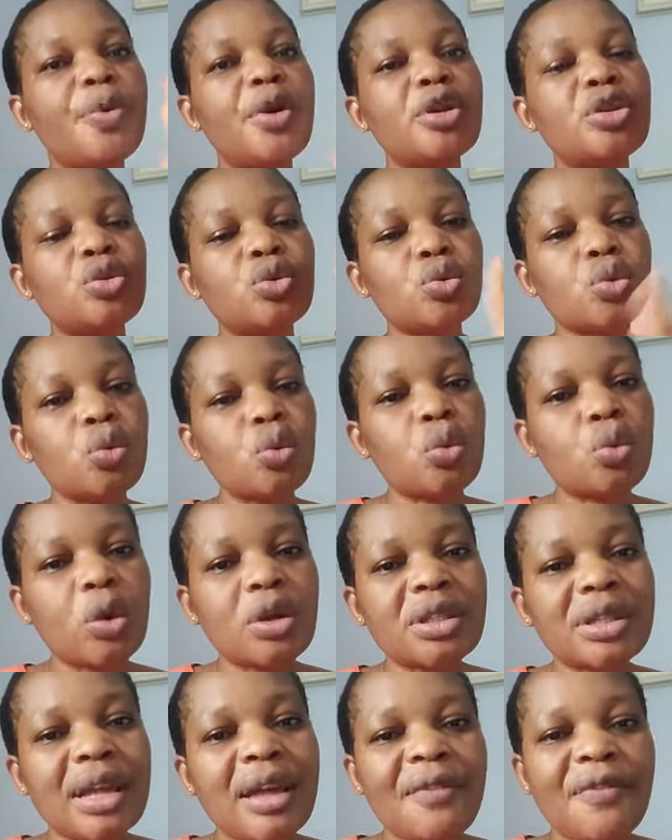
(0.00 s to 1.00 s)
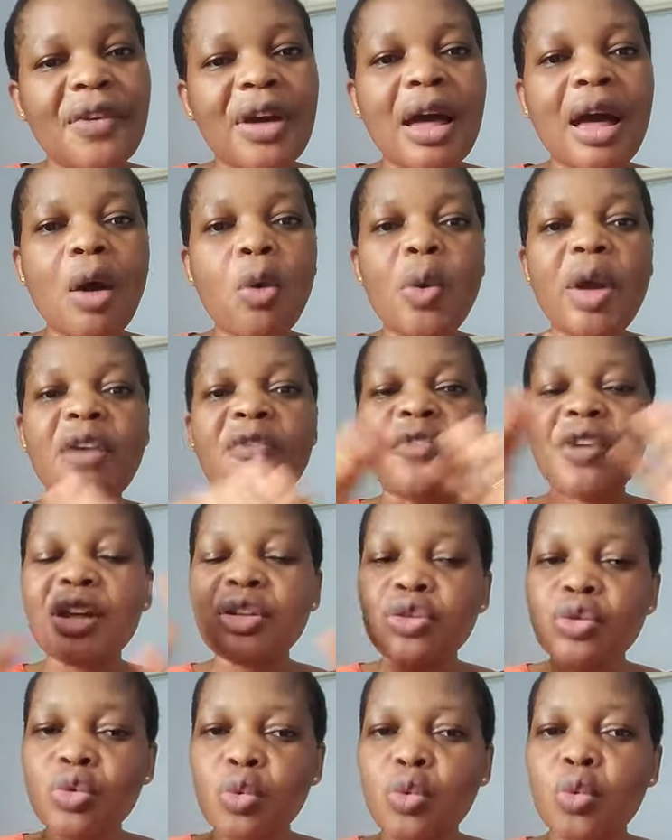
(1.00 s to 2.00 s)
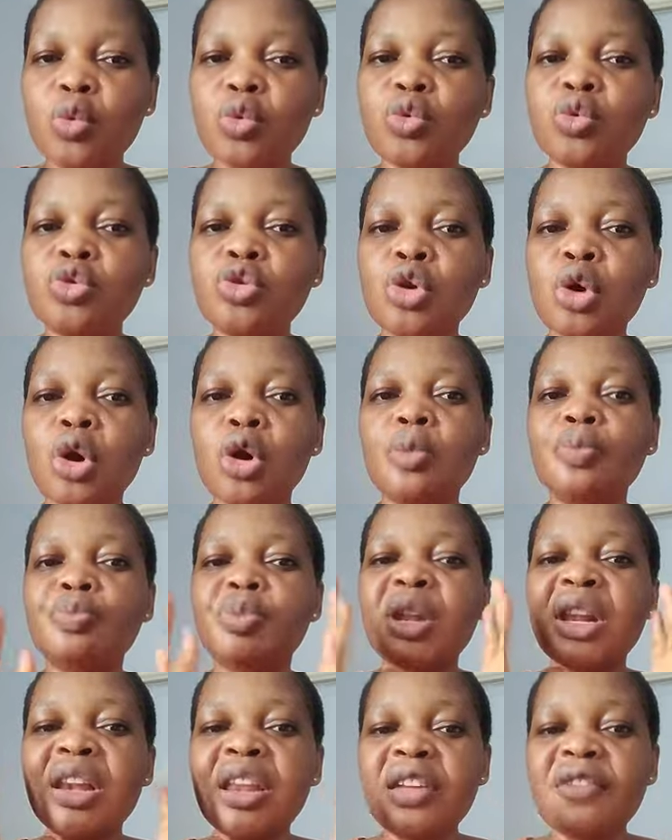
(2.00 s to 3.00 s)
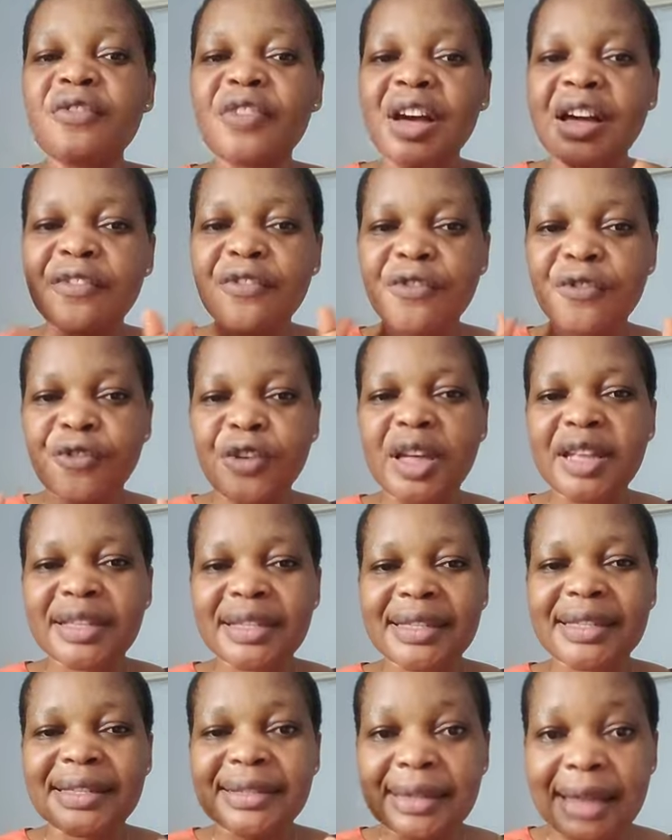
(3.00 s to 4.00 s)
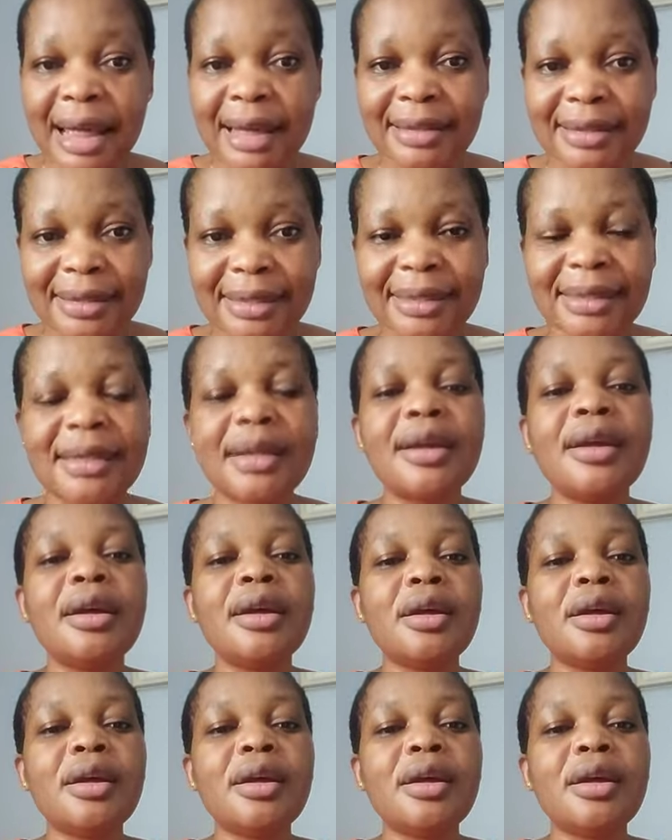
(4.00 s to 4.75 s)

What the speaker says: pray to whatever, however your belief and faith stands.